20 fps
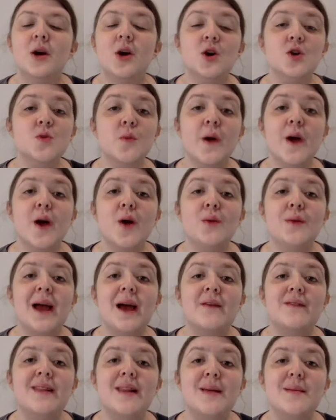we only have
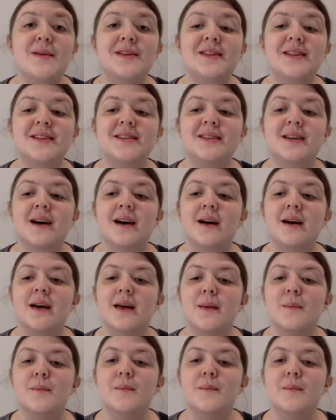limited time,